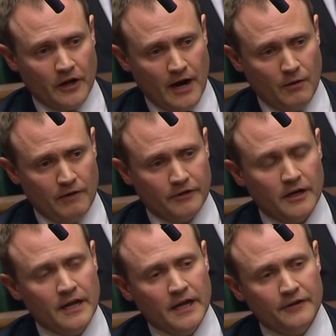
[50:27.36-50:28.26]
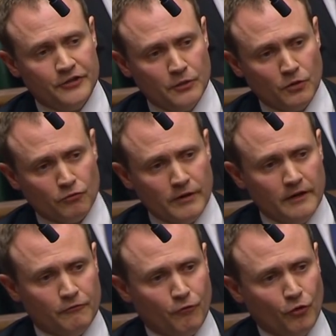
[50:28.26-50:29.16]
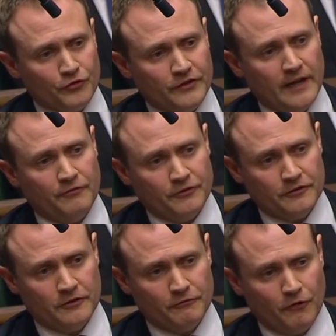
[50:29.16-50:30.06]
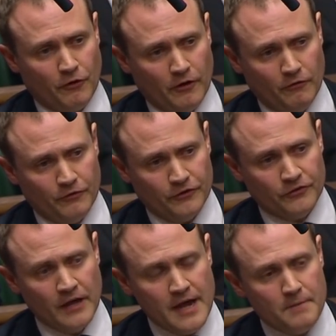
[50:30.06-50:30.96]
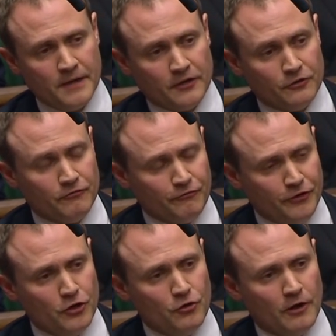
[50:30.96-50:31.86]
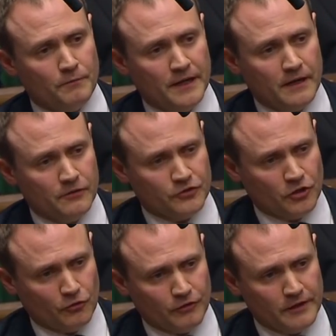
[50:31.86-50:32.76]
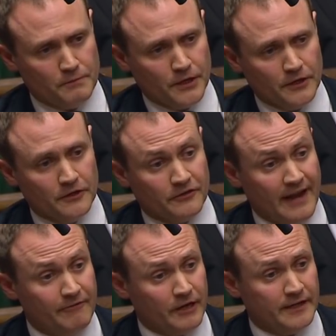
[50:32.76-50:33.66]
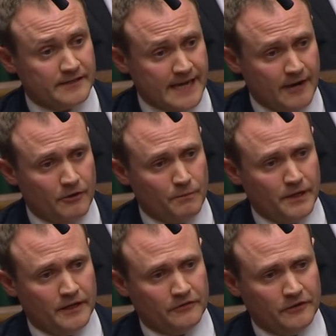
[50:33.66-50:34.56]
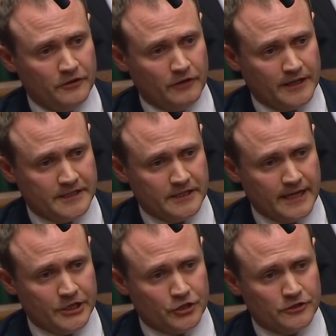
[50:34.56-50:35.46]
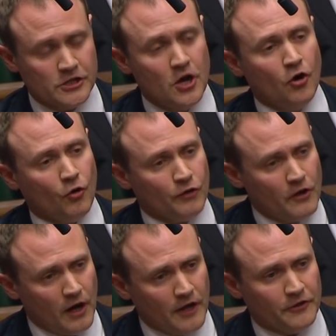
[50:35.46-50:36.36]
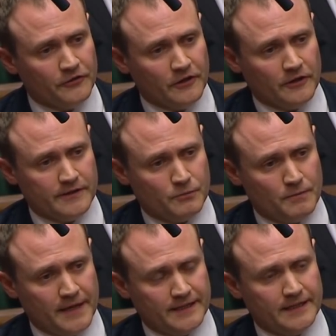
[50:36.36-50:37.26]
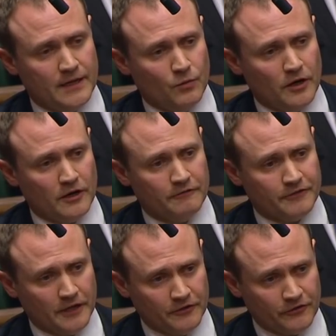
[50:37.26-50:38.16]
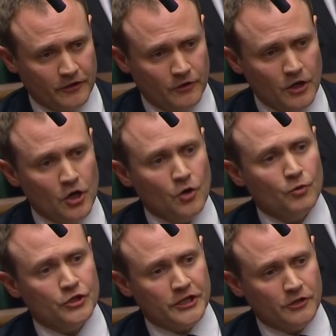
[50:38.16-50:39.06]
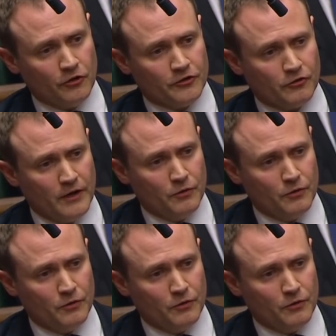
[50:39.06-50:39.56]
ask her, however, if she will reinforce the efforts of the Foreign Office, because few have been shouldering the burden as heavily as Karen Pearce in the United Nations, although others in our diplomatic network have done so. Would she not